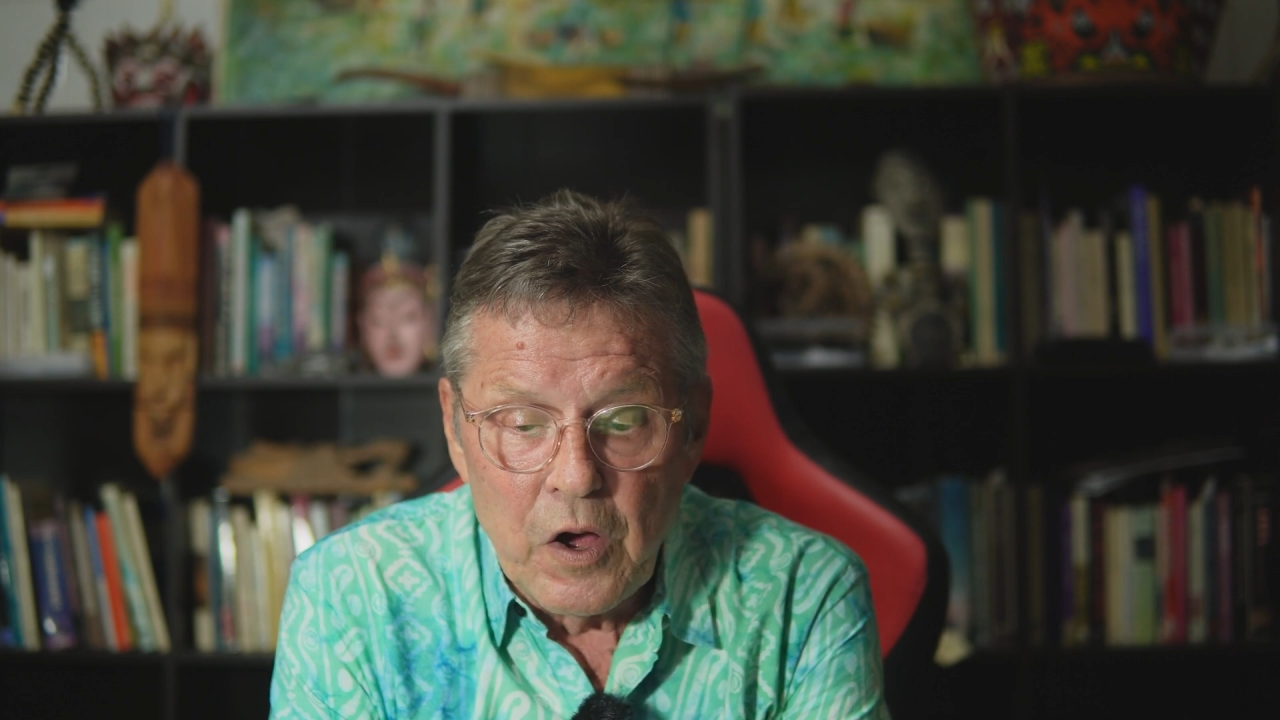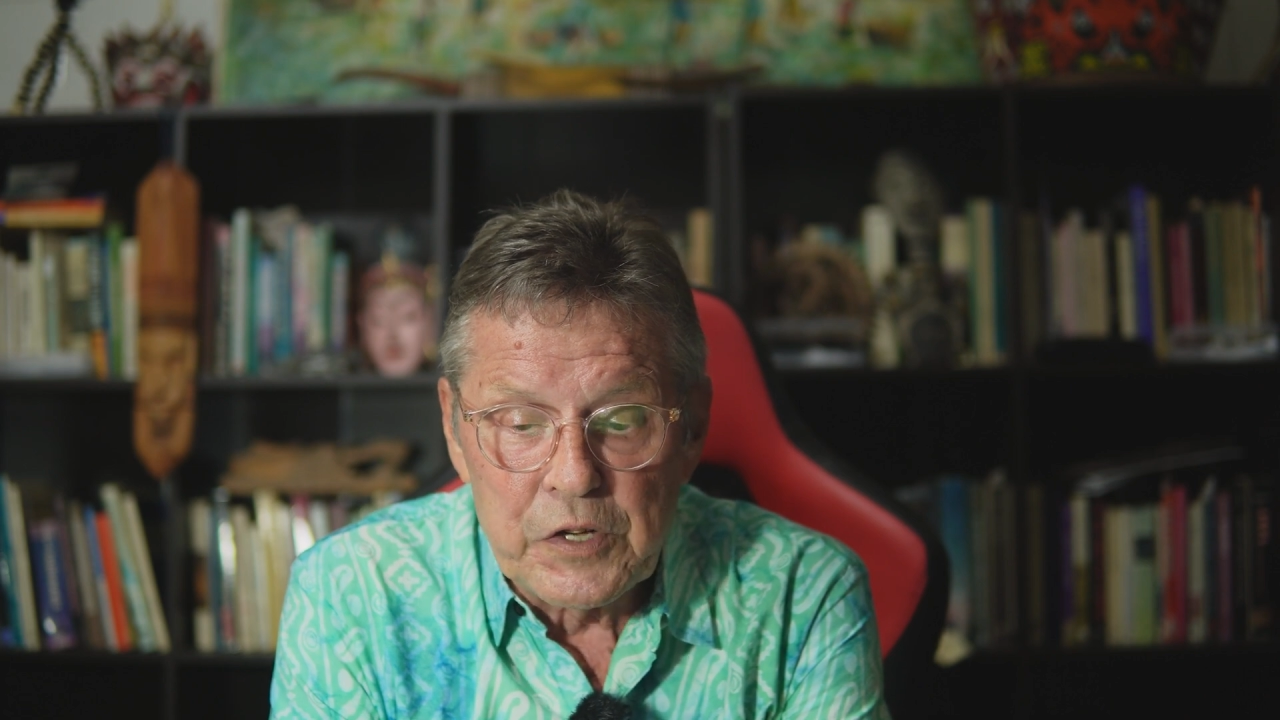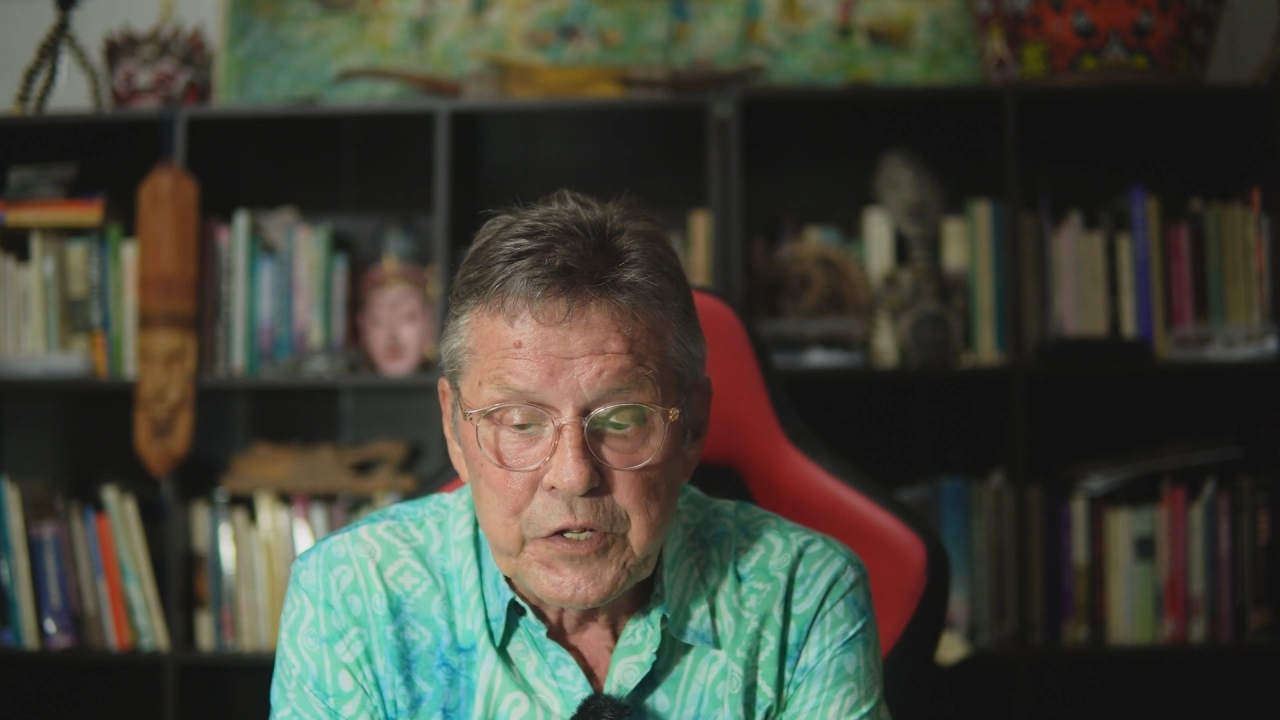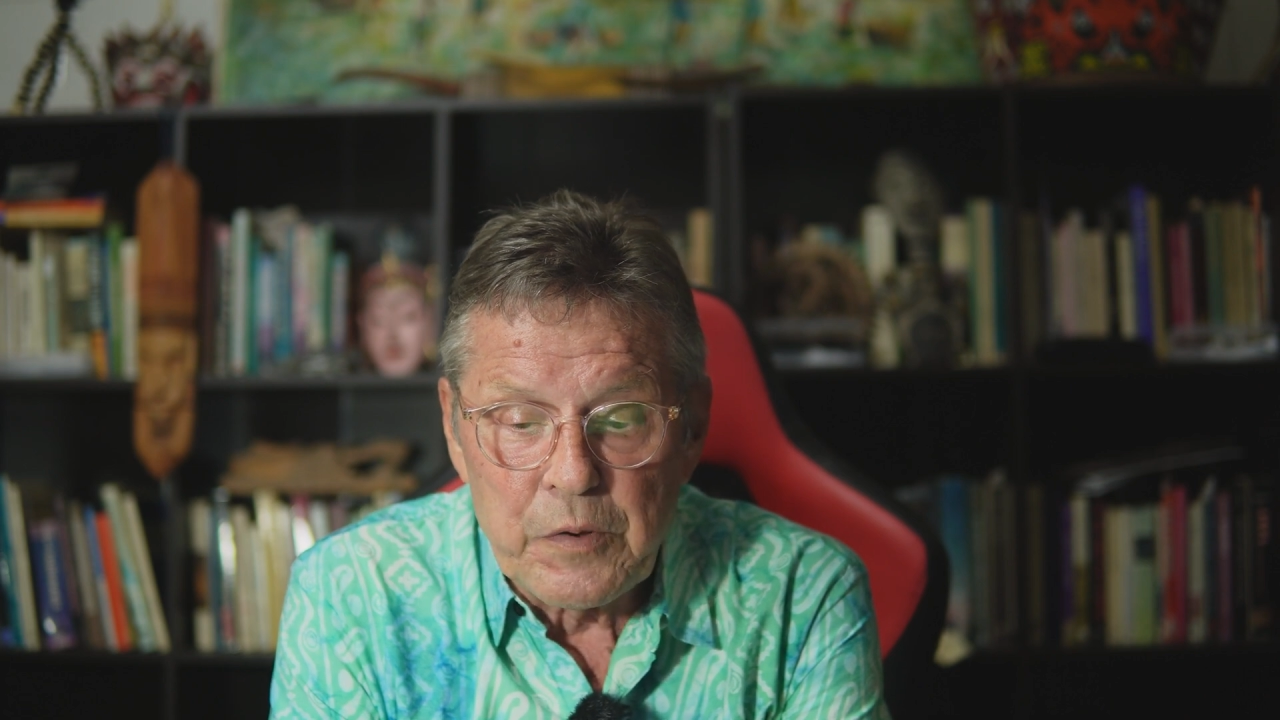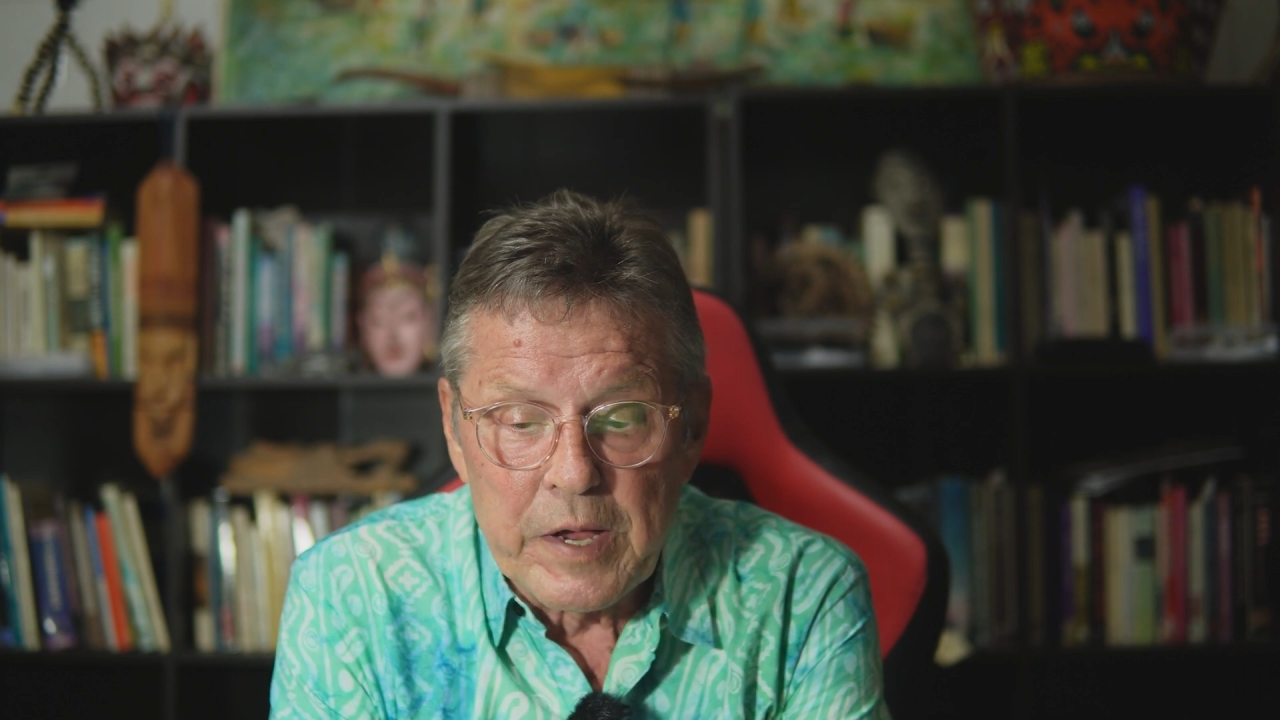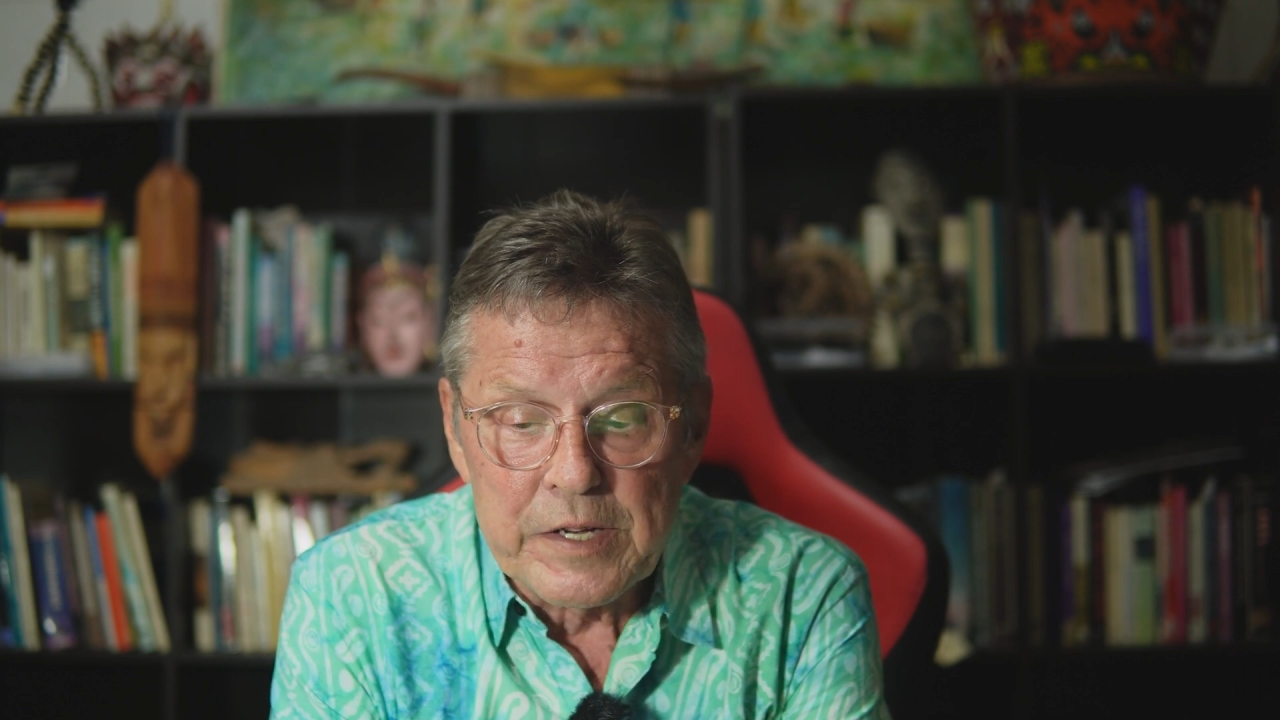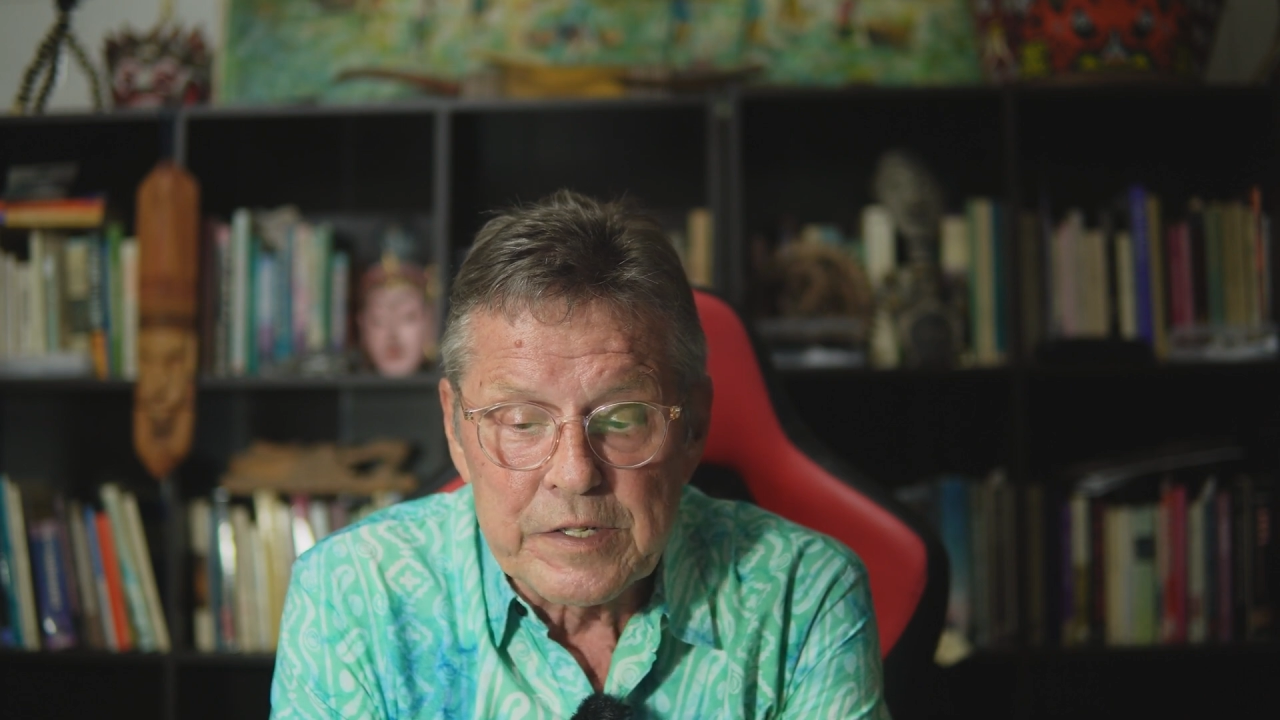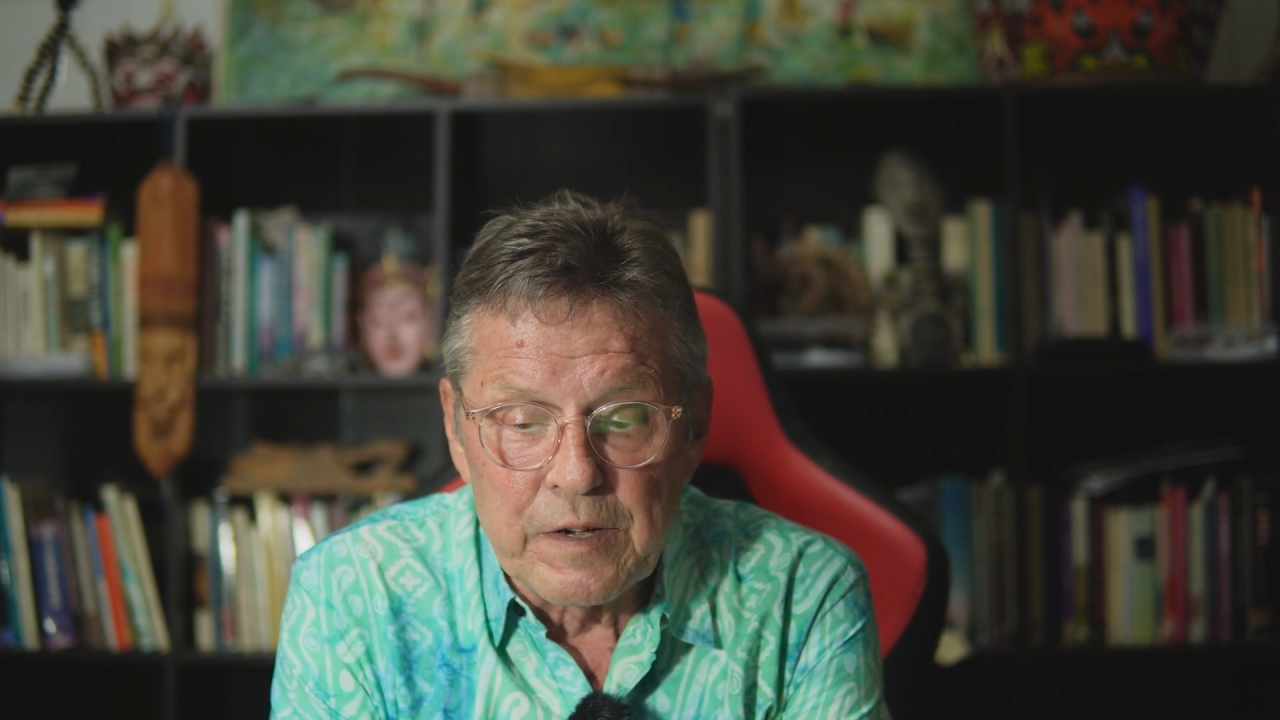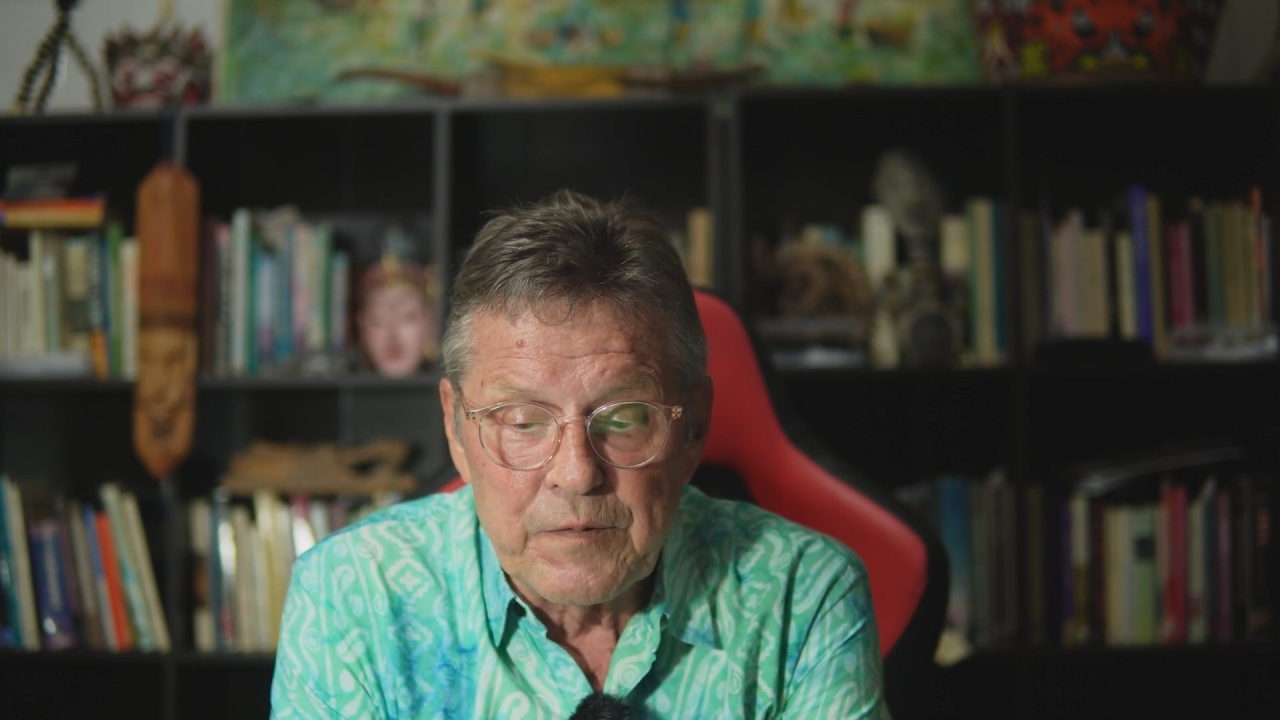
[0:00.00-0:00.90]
also asked